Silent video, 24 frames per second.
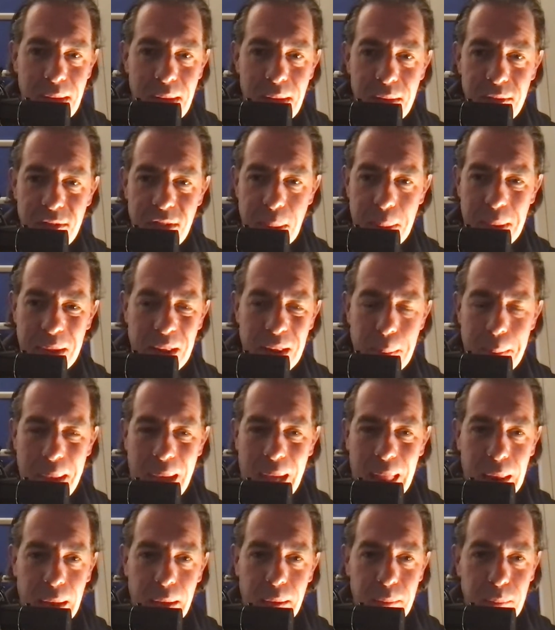Timmy the
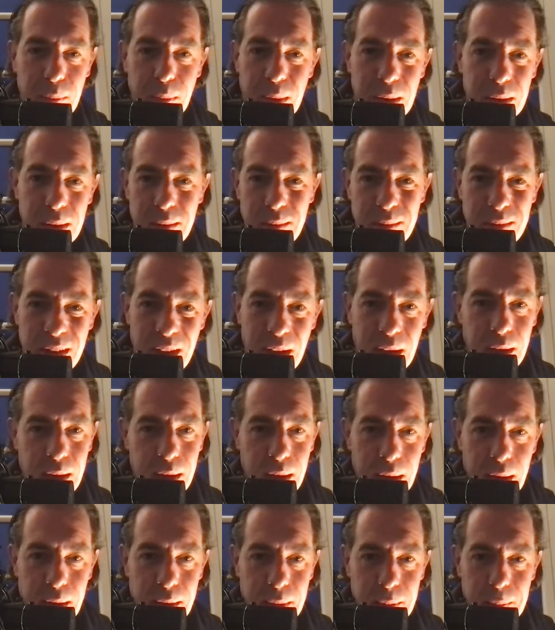Mallet. Well, he
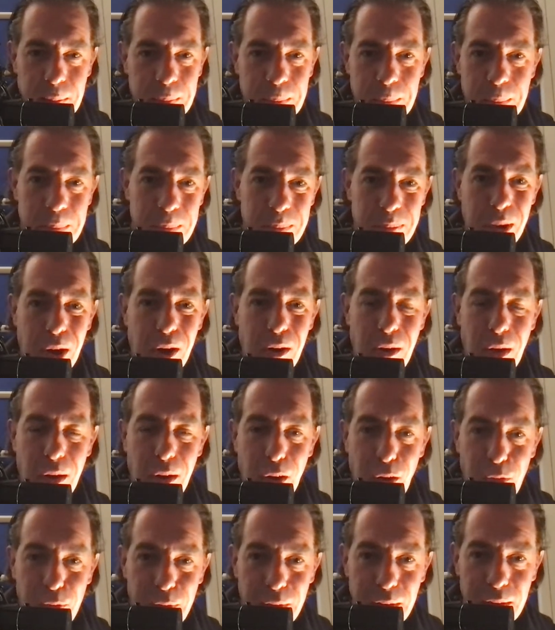could bog
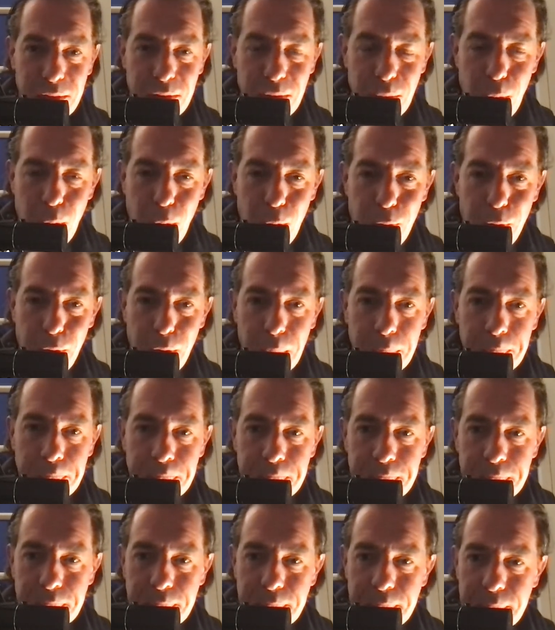off. He's awful.
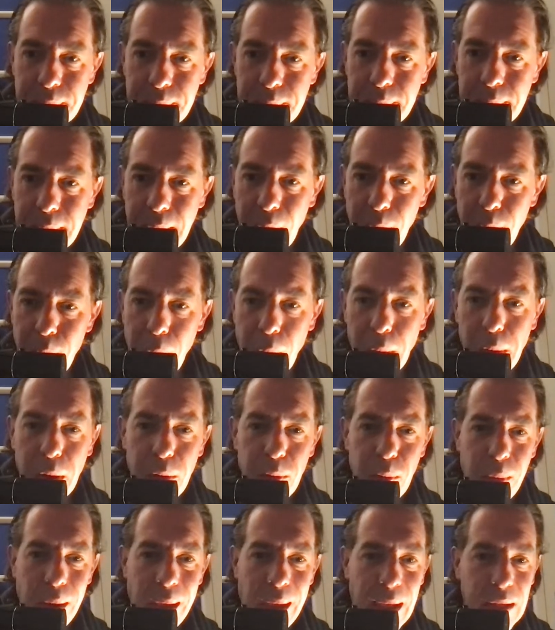
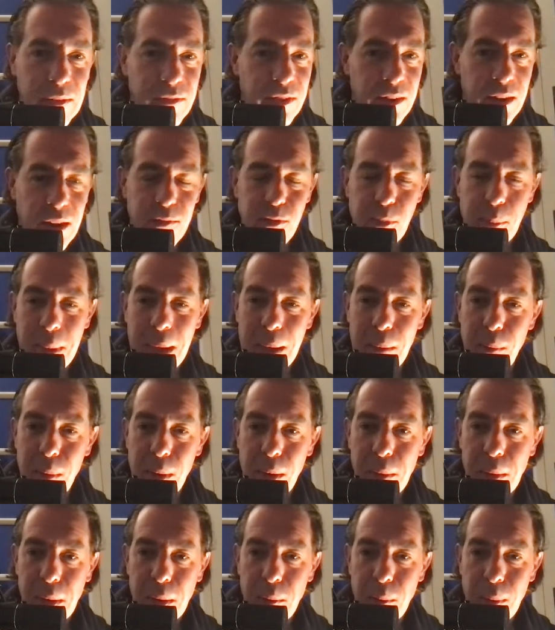Roland Rat. I never met
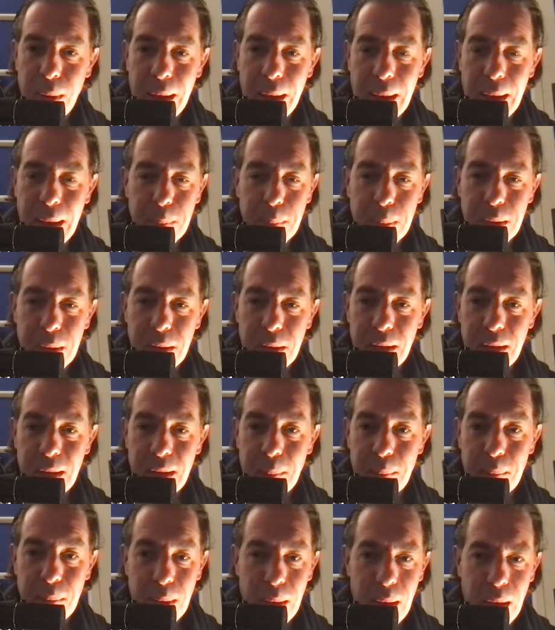Roland Rat, but
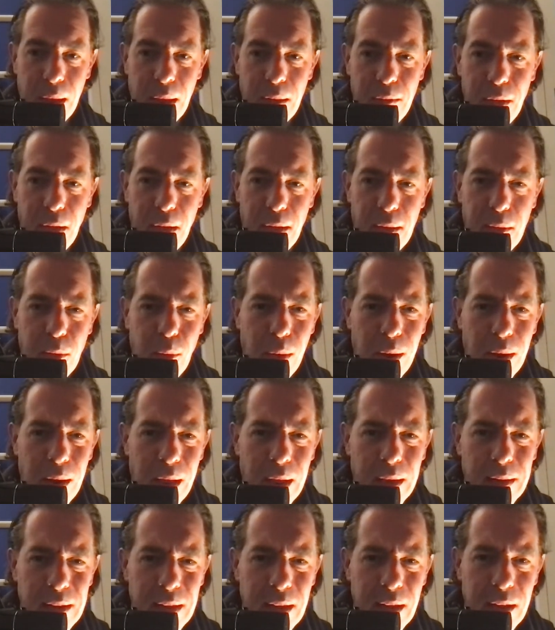I quite
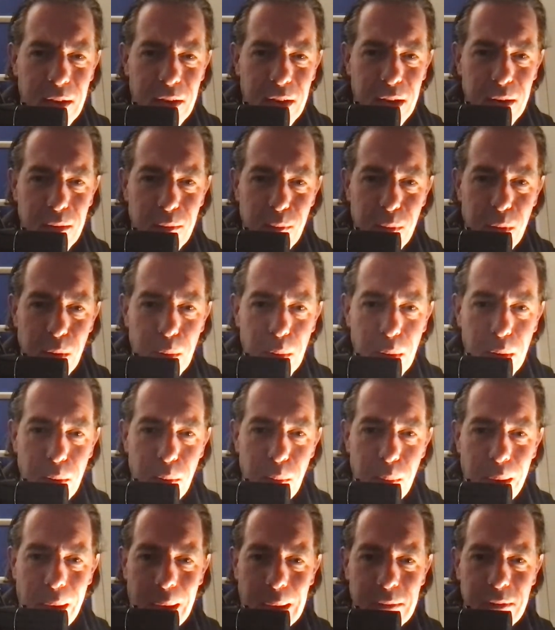liked the idea of Roland
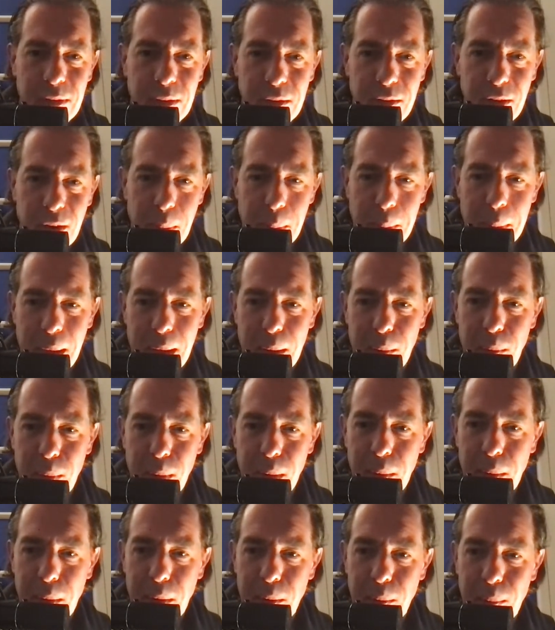Rat. I didn't mind
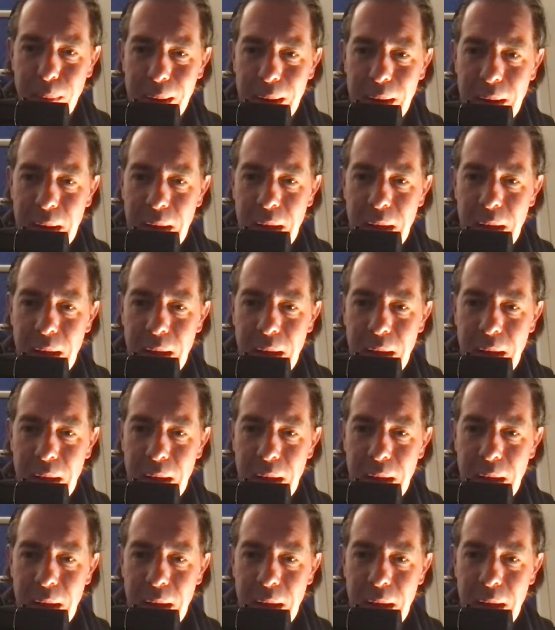Roland Rat.